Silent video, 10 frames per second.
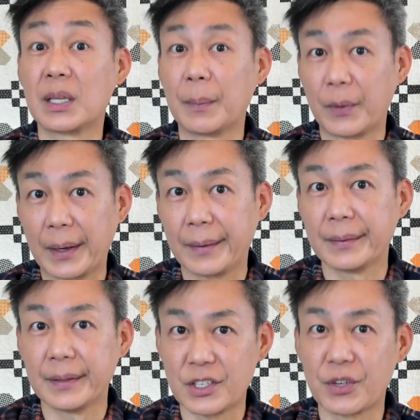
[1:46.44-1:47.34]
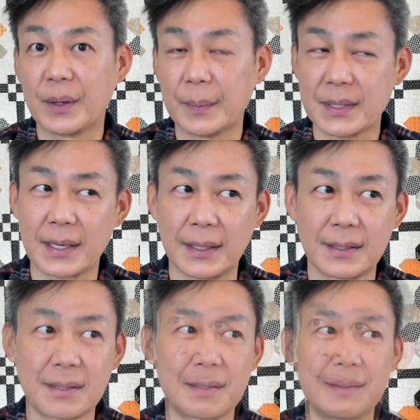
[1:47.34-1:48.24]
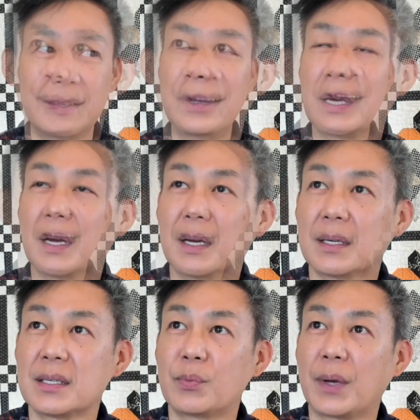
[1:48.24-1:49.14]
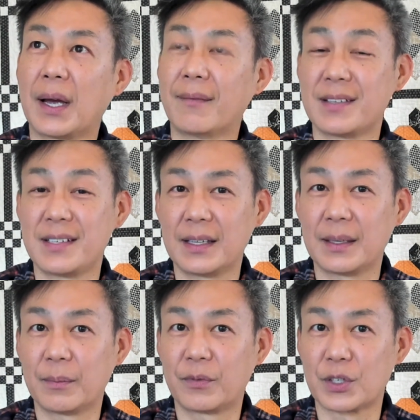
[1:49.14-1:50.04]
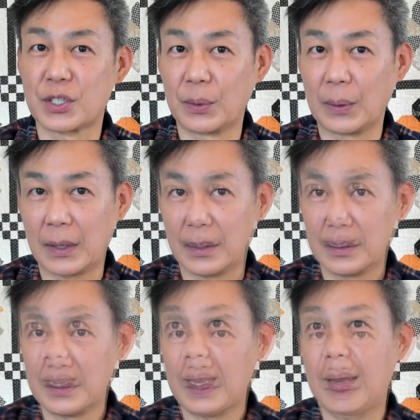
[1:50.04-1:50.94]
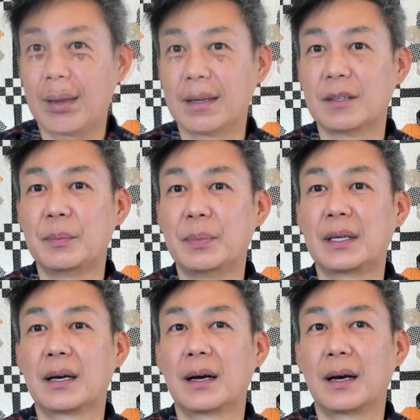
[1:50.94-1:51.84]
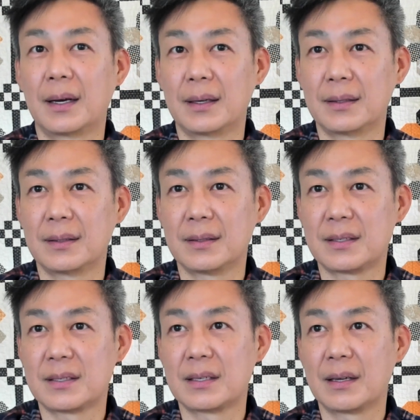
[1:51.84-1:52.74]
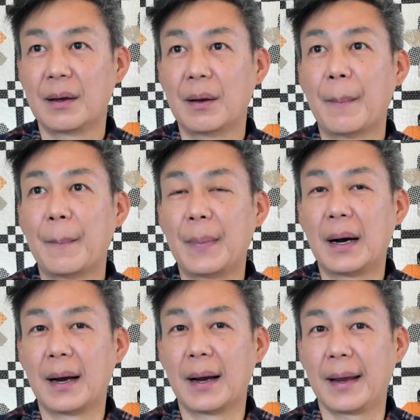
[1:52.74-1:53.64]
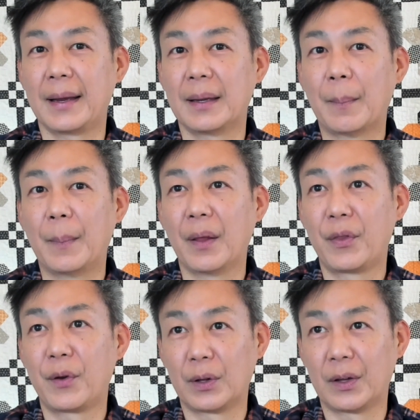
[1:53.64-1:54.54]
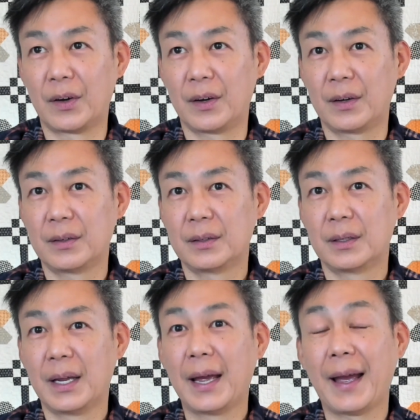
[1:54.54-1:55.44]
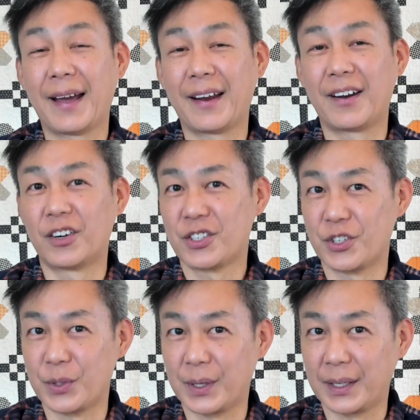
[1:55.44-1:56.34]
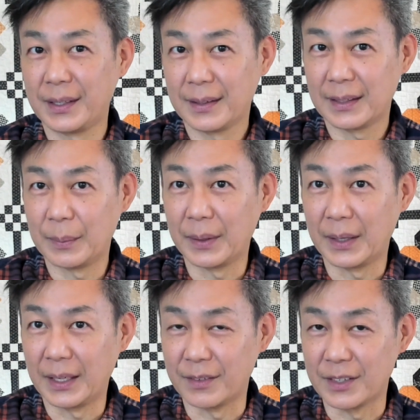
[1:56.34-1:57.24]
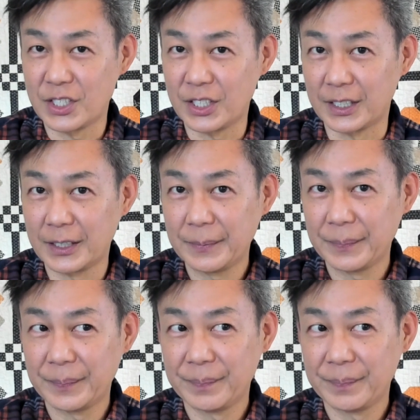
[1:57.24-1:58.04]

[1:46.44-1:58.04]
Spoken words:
them around and showed them the sights. Because we haven't seen them for so long, and because my mother-in-law had heart surgery at the beginning of this year,